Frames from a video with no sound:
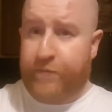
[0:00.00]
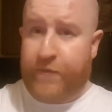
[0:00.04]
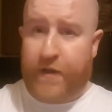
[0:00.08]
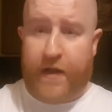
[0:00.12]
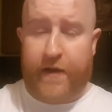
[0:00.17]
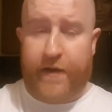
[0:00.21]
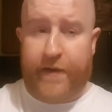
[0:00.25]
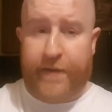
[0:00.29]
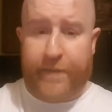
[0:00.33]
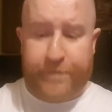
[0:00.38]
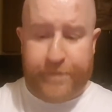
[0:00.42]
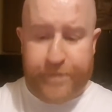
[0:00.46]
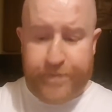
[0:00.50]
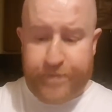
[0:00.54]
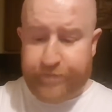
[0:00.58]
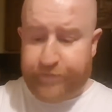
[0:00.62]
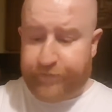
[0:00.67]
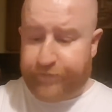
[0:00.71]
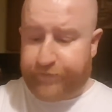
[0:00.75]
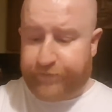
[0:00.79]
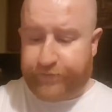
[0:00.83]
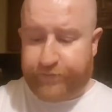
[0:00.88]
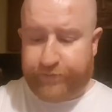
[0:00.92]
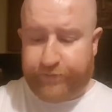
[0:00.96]

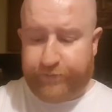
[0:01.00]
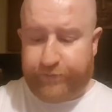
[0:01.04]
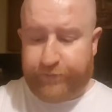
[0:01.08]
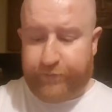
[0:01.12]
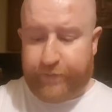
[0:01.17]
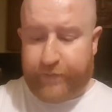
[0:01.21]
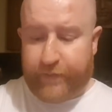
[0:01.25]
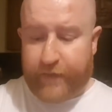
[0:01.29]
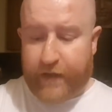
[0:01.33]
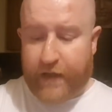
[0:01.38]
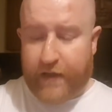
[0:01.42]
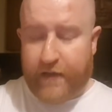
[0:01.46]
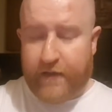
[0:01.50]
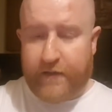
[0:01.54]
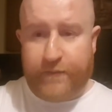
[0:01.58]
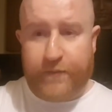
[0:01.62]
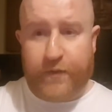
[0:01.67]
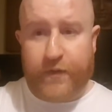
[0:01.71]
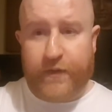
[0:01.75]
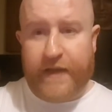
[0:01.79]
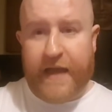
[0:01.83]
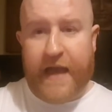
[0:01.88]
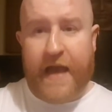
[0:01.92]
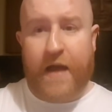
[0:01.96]

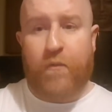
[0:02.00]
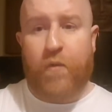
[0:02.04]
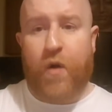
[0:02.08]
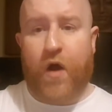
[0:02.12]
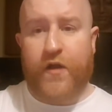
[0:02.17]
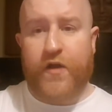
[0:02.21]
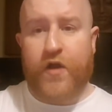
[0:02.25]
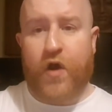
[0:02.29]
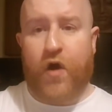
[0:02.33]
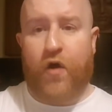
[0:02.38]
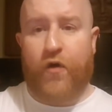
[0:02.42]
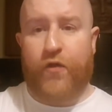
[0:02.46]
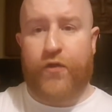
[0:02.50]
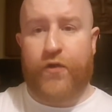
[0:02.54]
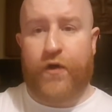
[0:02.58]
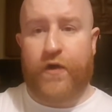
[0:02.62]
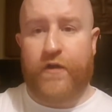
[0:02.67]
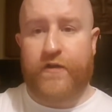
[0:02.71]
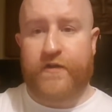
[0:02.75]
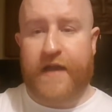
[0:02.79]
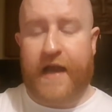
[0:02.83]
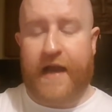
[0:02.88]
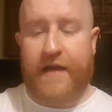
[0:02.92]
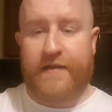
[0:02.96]
But yeah, what are your
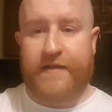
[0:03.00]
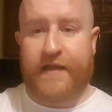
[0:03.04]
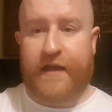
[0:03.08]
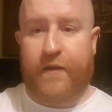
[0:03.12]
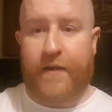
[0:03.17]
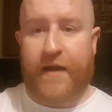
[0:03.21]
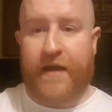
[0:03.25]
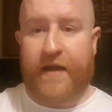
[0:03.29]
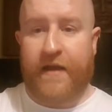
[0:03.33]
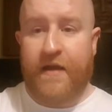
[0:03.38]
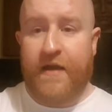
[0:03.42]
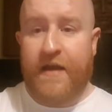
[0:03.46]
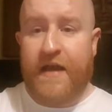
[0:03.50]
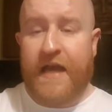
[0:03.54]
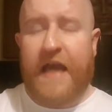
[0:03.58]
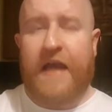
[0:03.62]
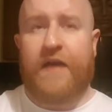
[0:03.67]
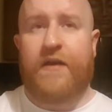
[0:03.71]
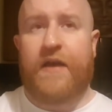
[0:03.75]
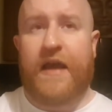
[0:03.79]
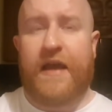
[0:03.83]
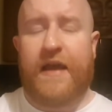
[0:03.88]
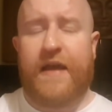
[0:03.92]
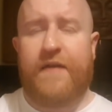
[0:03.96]
thoughts, guys? Anyway,
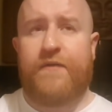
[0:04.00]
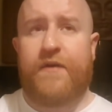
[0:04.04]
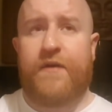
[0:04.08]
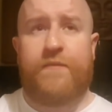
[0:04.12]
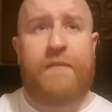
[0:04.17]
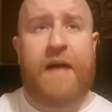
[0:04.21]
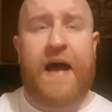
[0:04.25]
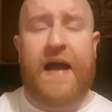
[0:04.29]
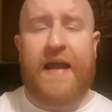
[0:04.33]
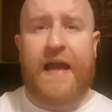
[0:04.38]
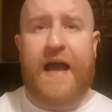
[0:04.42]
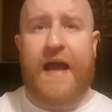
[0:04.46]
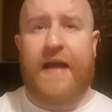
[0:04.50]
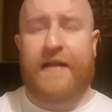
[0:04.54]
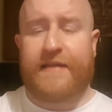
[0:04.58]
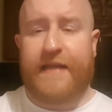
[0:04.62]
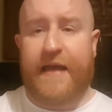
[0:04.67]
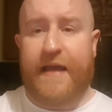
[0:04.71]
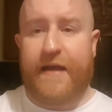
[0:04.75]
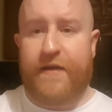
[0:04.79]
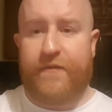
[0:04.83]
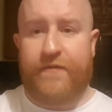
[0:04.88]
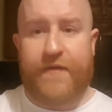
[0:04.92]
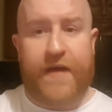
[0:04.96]
my
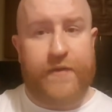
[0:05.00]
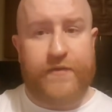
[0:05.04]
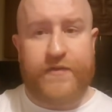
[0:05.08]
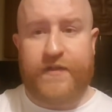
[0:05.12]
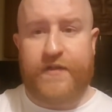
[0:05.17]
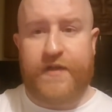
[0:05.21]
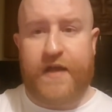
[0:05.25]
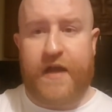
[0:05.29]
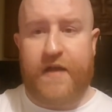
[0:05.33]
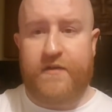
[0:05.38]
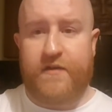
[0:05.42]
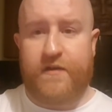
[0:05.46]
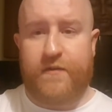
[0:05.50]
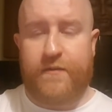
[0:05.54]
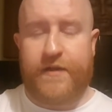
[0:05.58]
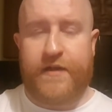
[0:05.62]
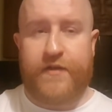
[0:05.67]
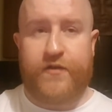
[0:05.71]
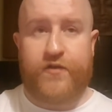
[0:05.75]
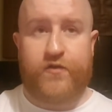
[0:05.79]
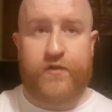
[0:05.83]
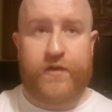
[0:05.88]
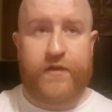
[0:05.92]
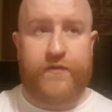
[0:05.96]
idea, if I was in charge of the
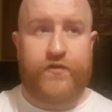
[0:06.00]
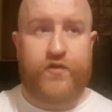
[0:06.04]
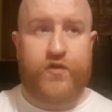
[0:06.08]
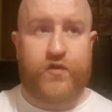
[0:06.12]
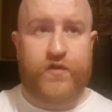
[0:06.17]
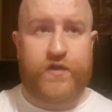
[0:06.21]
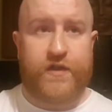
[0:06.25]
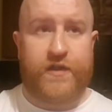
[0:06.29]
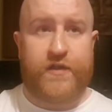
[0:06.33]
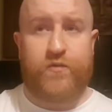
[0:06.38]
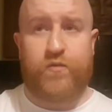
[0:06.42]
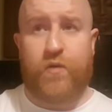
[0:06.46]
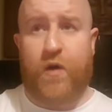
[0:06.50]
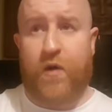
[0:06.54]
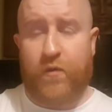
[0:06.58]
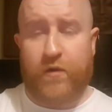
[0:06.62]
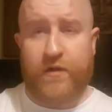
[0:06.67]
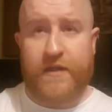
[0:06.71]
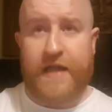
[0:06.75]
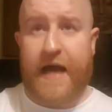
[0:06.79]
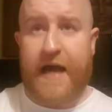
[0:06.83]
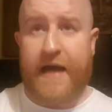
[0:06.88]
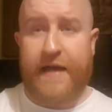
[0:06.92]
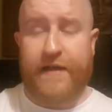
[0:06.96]
Ministry of Justice, what
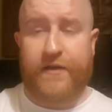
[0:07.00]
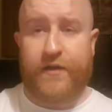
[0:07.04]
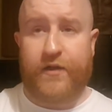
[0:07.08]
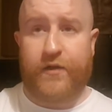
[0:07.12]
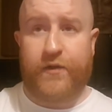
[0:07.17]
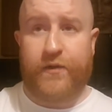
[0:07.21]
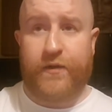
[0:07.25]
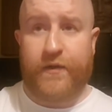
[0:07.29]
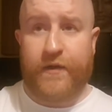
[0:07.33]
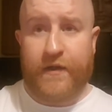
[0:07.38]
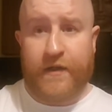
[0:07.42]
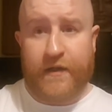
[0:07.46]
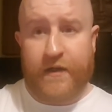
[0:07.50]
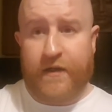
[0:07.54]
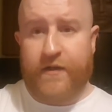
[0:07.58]
would I do?